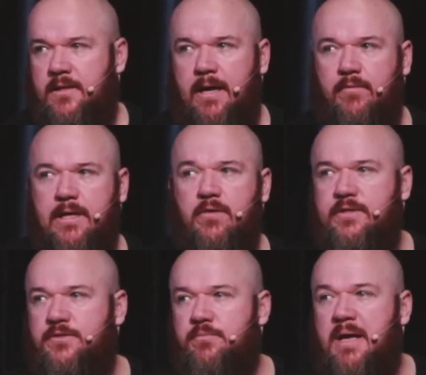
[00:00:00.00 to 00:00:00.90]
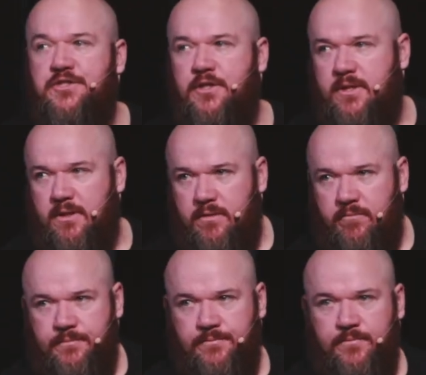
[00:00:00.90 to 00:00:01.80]
Now, I know it's magical.
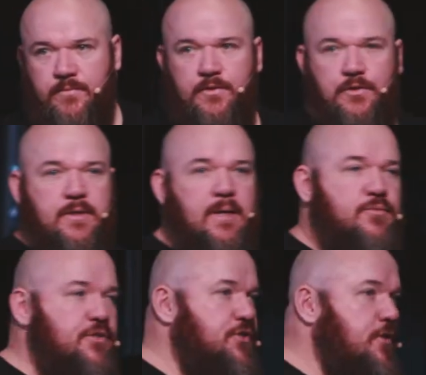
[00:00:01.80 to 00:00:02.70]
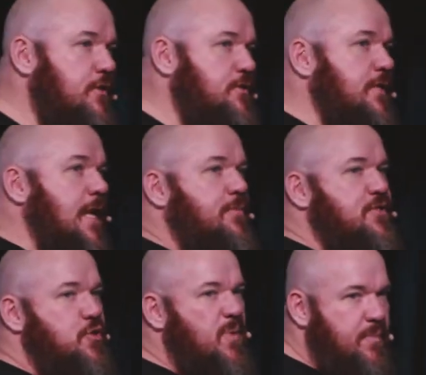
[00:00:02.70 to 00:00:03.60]
You come to church and there
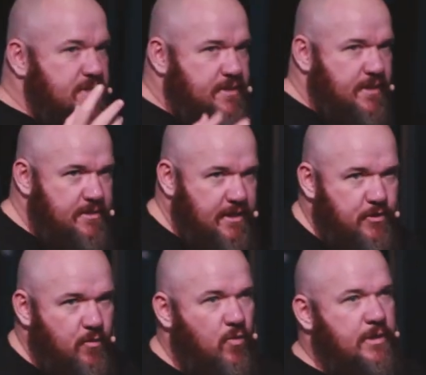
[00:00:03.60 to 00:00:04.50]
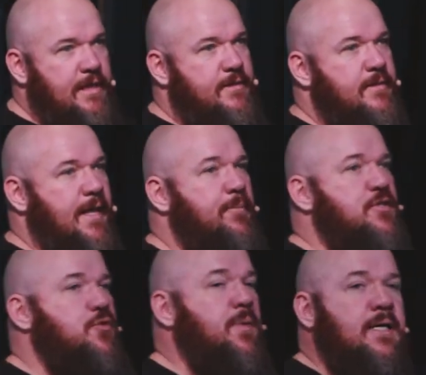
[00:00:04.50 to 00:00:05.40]
happens to be biscuits that you all eat, and there
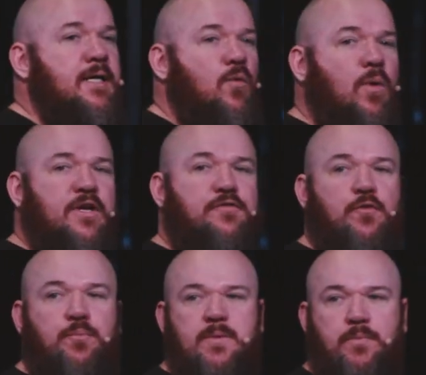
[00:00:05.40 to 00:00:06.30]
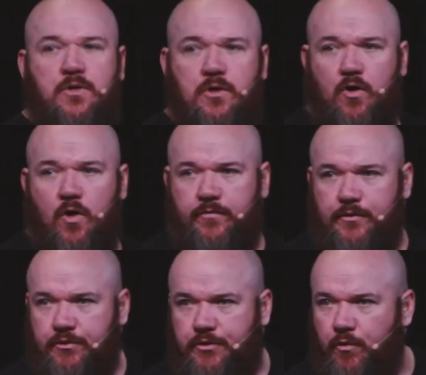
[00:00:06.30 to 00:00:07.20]
happens to be wonderful people who look
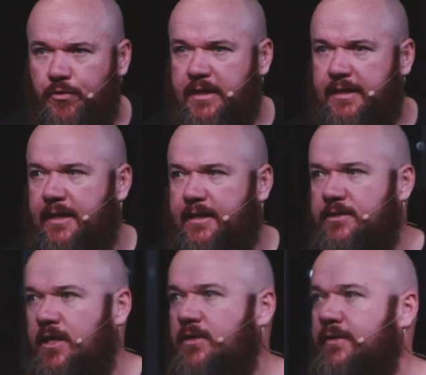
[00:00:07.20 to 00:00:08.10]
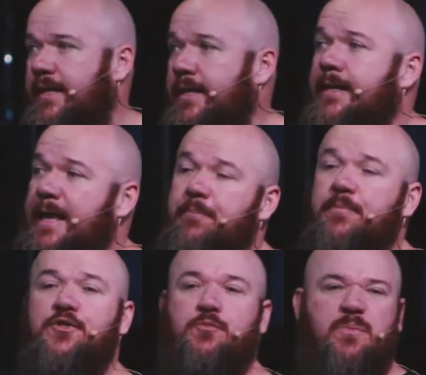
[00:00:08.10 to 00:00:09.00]
after your children in kids' zone, and there
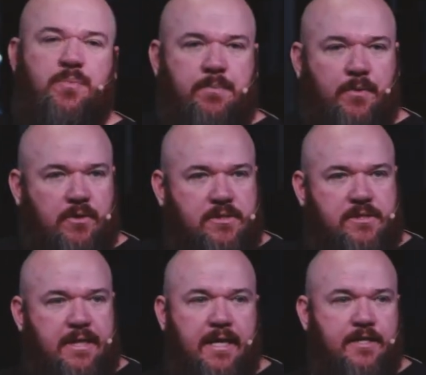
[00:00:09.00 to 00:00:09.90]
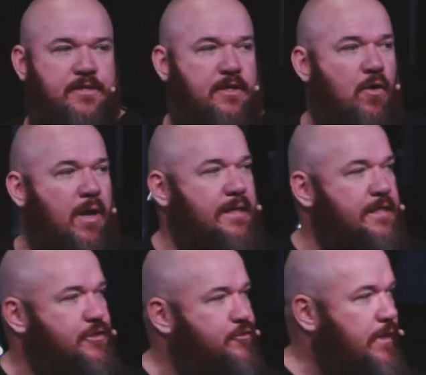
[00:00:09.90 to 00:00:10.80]
happen to be people on stage that are
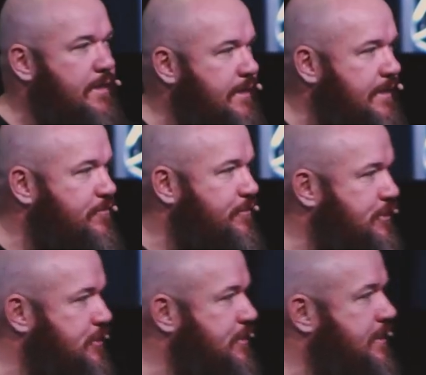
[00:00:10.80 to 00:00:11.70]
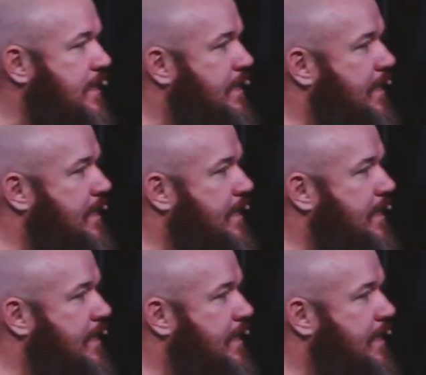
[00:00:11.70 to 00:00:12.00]
highly trained and efficient